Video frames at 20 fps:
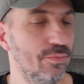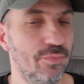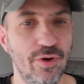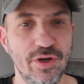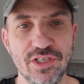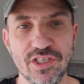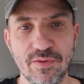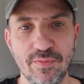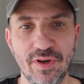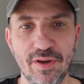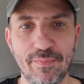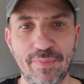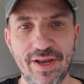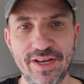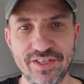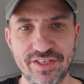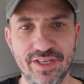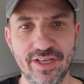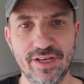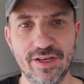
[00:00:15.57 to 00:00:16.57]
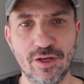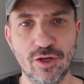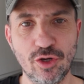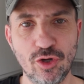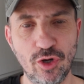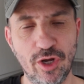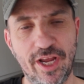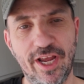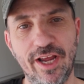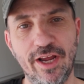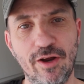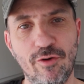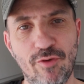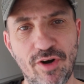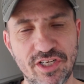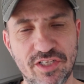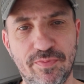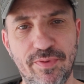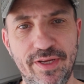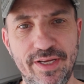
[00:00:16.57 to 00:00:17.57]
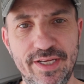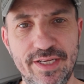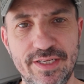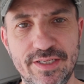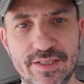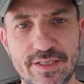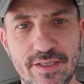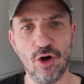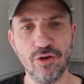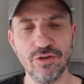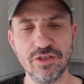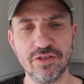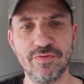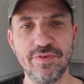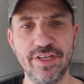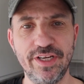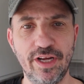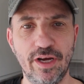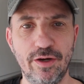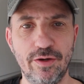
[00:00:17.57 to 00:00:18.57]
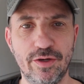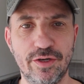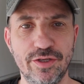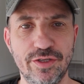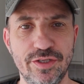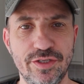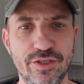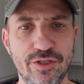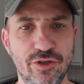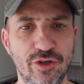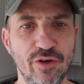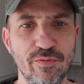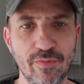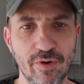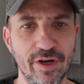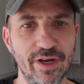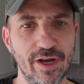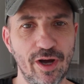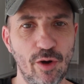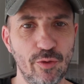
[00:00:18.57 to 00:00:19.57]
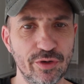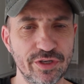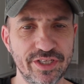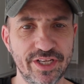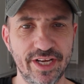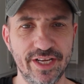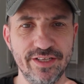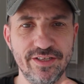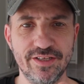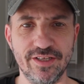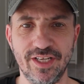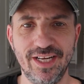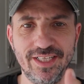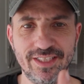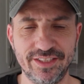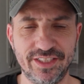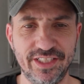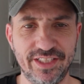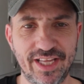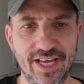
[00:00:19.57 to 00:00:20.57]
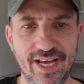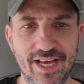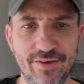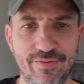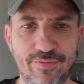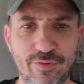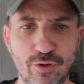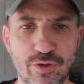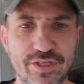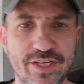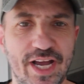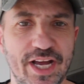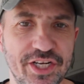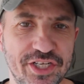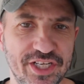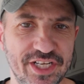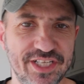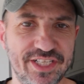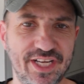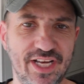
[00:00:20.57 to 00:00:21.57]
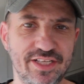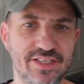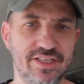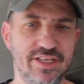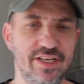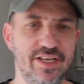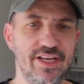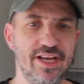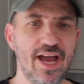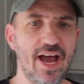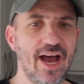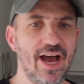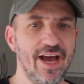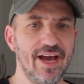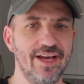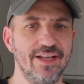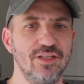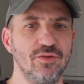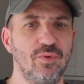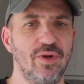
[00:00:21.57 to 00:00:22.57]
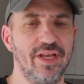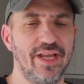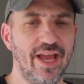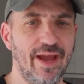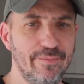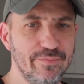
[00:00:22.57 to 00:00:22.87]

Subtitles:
putting some of the basic cooking recipes onto video because two of my oldest kids did their food tech GCSE, and when it came